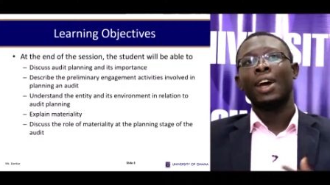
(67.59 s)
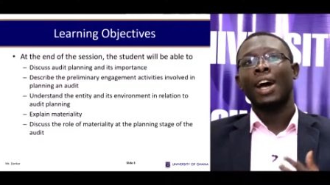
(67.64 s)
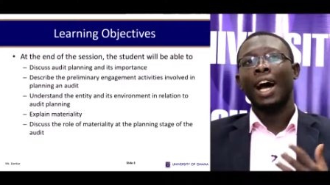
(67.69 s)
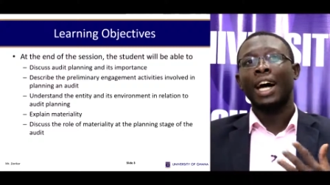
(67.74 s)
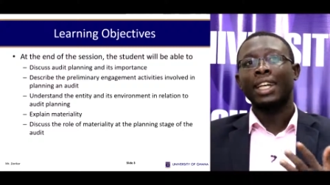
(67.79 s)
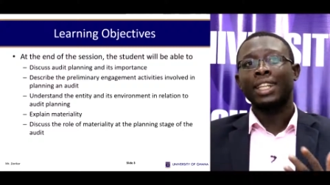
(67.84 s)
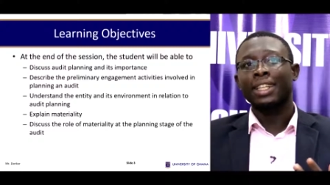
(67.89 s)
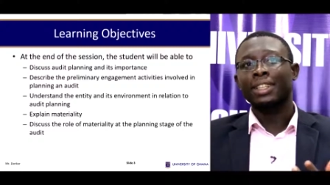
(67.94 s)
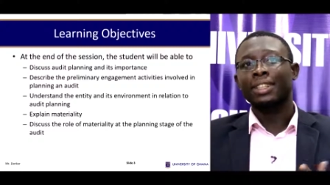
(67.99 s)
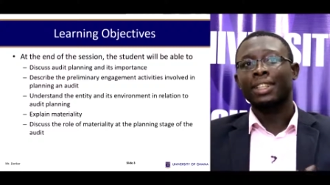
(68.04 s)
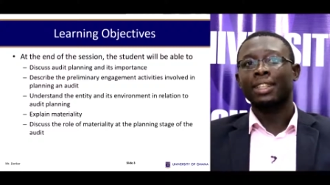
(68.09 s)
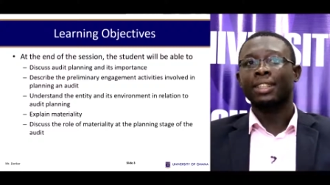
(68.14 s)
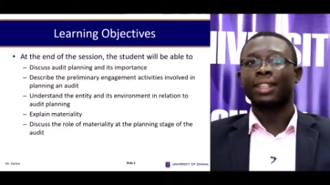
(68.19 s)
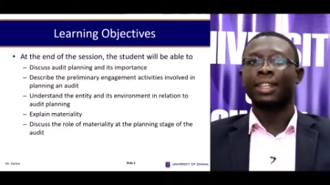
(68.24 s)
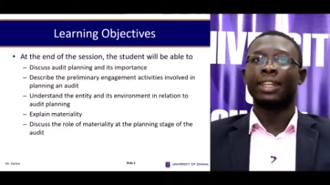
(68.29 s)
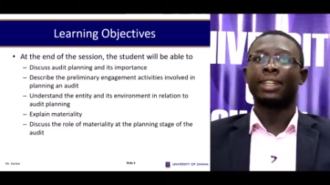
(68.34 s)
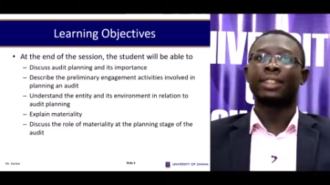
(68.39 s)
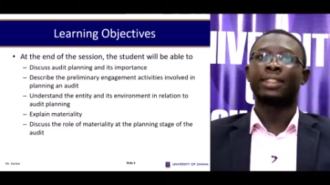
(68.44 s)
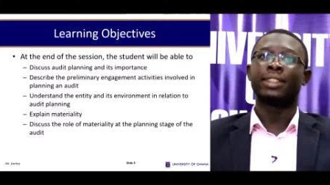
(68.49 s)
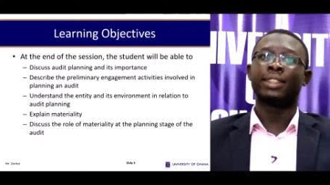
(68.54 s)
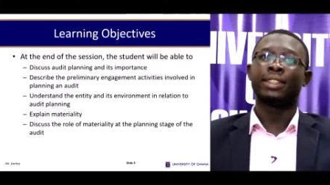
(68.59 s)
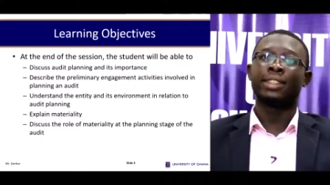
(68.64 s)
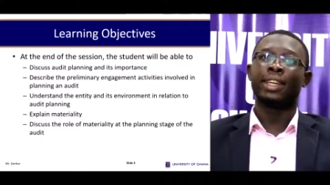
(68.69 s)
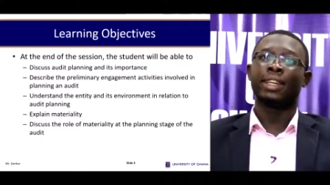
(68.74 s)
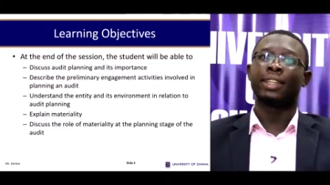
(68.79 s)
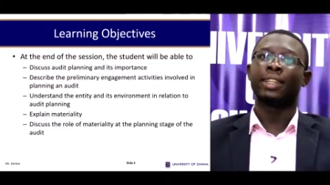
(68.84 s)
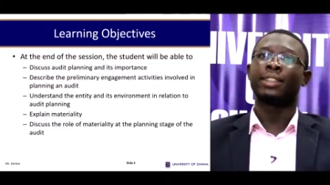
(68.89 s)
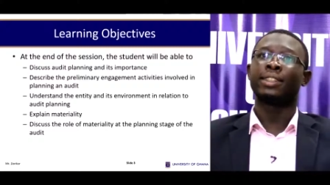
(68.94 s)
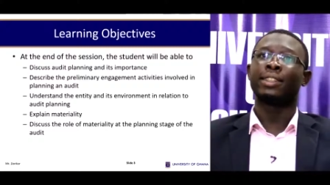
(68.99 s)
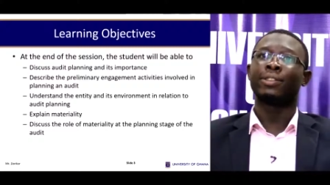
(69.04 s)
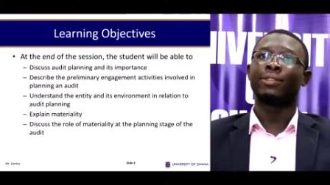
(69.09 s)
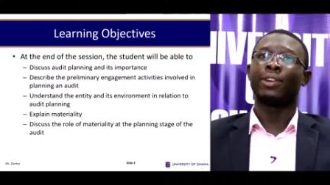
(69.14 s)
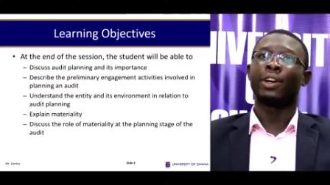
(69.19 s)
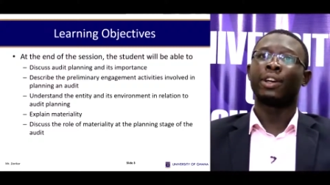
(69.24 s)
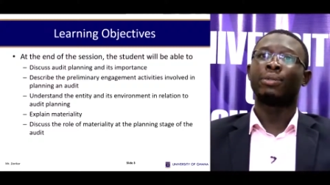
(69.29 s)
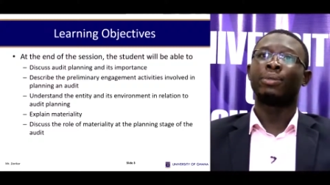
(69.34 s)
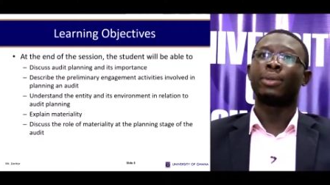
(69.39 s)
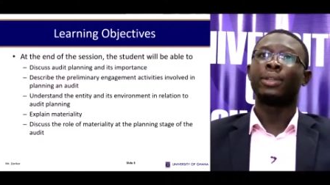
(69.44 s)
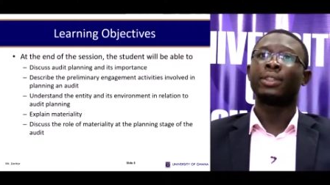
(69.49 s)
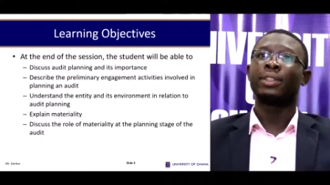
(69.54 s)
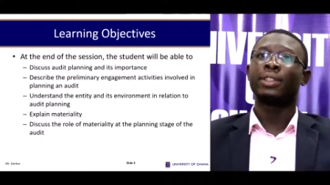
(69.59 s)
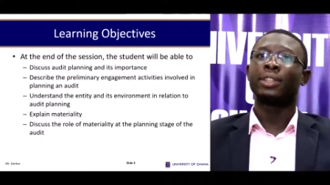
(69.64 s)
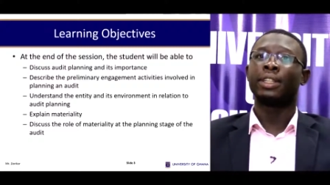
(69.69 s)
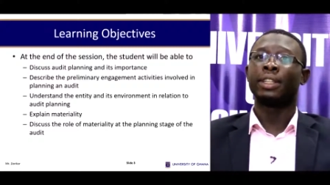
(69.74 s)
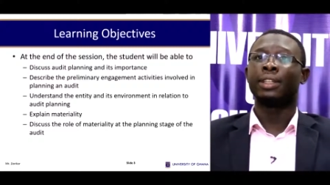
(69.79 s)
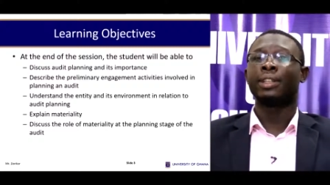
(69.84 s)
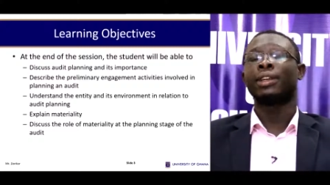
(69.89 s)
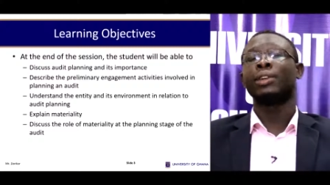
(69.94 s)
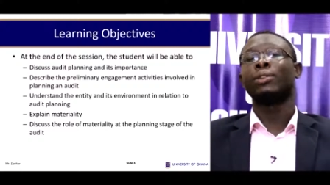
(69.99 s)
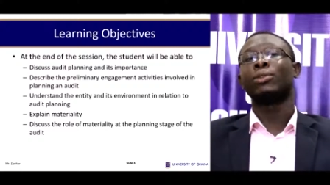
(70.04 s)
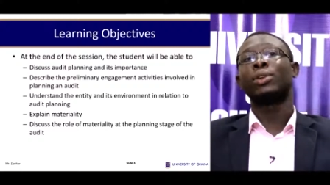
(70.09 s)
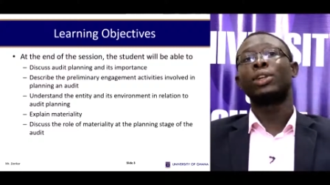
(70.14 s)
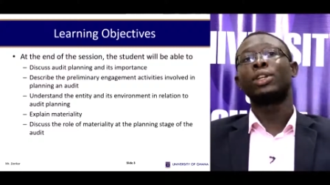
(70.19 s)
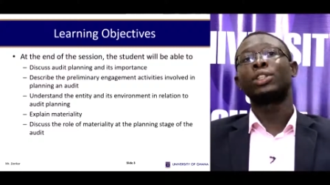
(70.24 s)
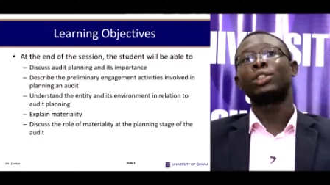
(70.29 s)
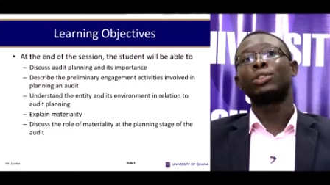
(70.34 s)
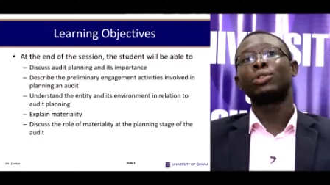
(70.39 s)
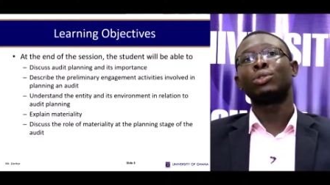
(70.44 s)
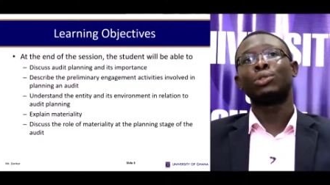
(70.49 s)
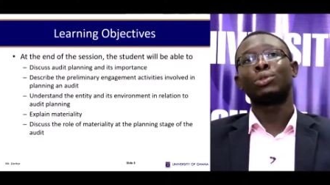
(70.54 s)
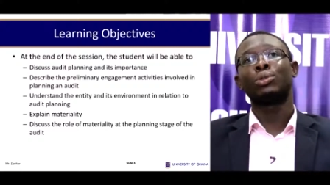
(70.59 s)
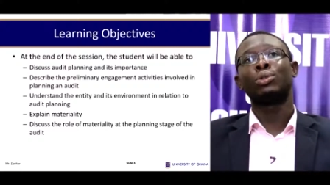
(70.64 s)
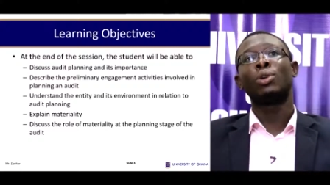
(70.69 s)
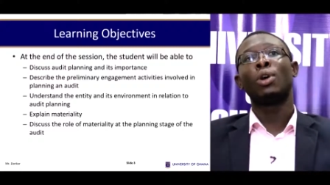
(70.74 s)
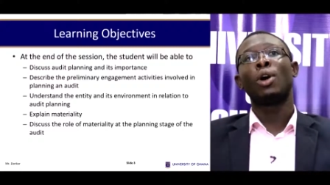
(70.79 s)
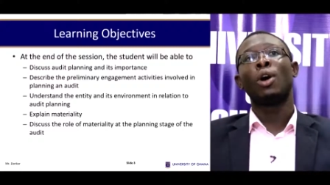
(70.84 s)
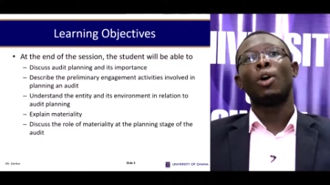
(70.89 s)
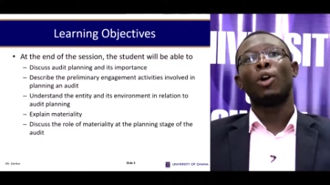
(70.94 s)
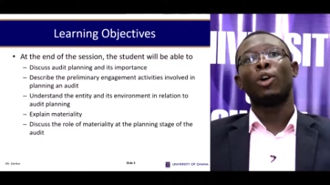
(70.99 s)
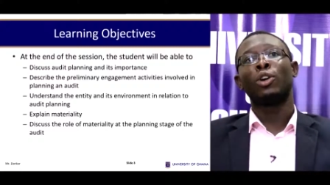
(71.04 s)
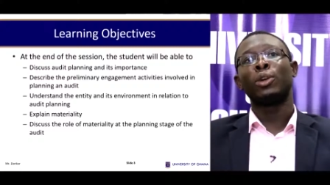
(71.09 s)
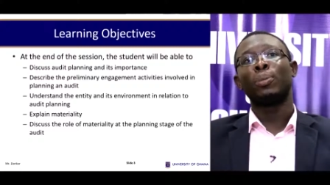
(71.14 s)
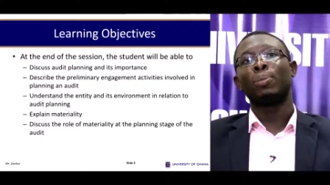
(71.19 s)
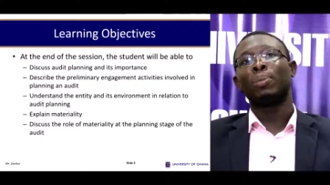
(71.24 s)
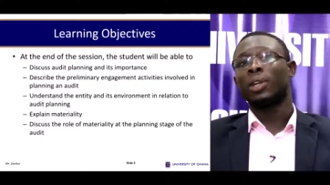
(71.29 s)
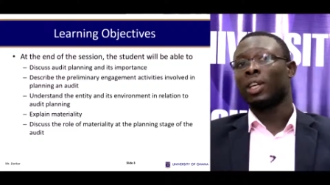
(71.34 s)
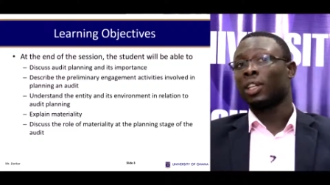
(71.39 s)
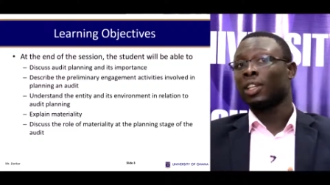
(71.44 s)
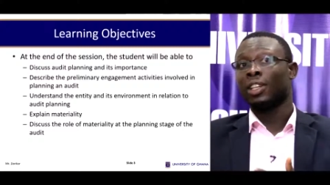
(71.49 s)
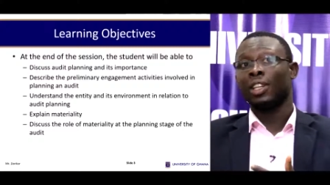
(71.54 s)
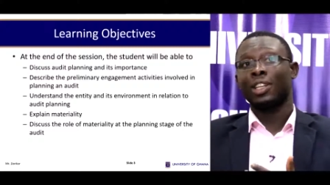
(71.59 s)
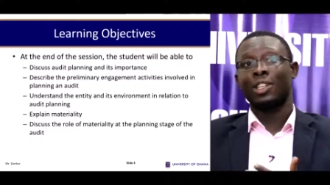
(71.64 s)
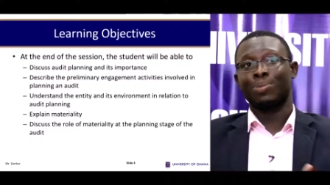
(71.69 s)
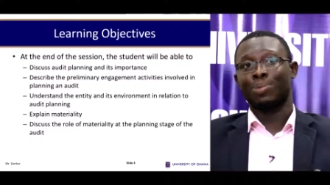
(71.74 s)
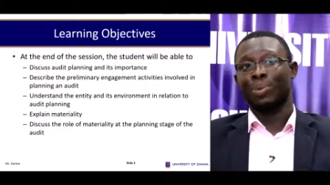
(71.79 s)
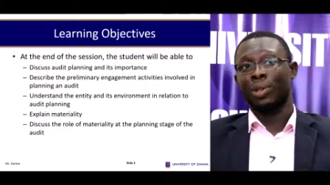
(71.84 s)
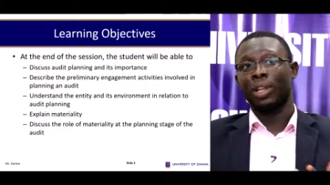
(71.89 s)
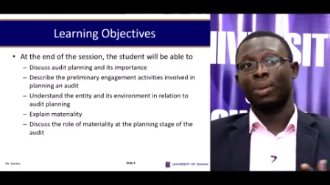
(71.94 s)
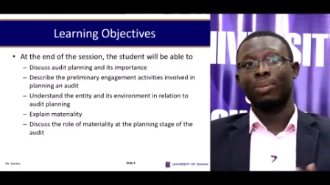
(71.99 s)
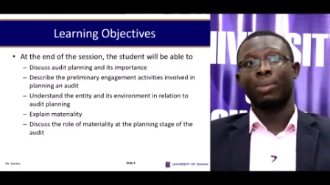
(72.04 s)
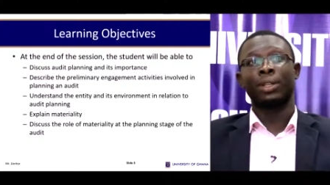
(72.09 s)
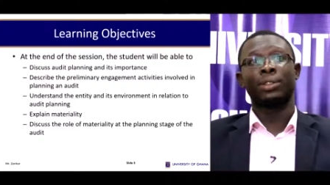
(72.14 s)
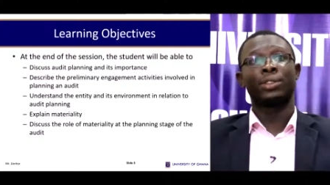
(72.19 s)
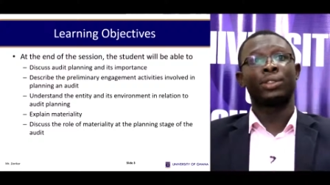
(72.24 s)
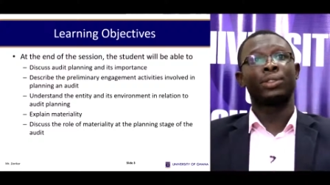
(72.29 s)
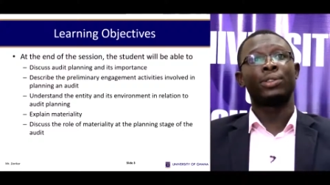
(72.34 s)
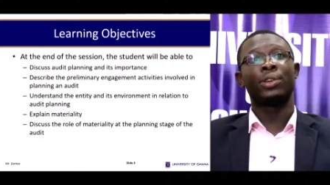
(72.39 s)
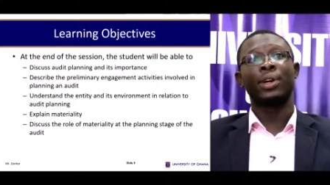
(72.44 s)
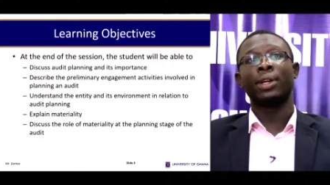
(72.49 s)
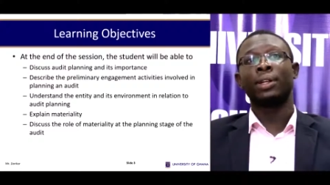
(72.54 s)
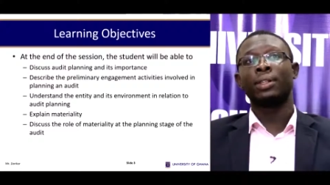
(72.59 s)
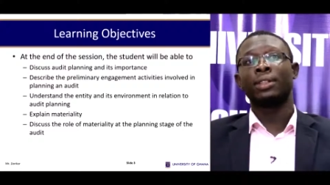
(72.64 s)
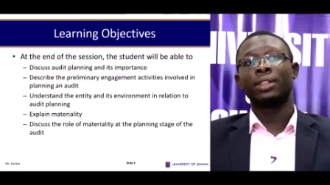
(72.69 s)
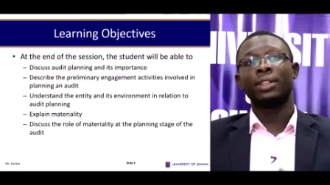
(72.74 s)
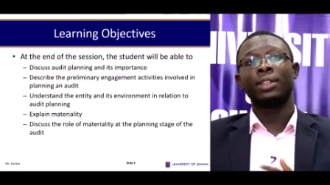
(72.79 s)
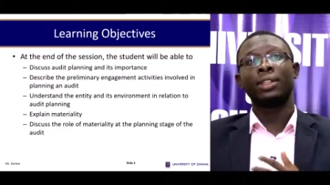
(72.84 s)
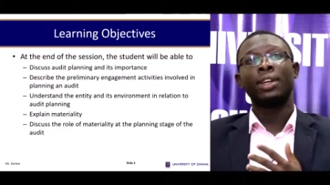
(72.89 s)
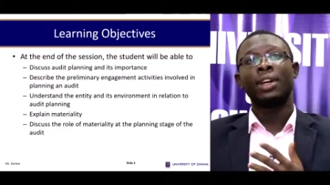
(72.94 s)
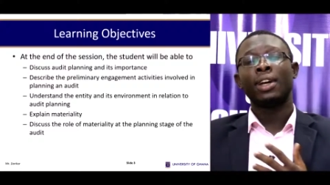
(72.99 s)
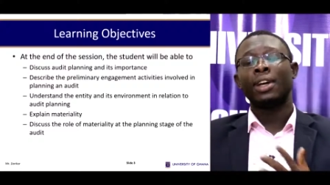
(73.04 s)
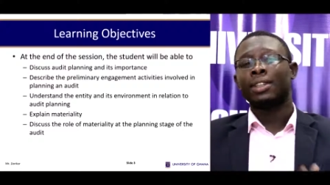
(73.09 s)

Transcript: understand the entity and its environment in the relation to audit planning, explain materiality,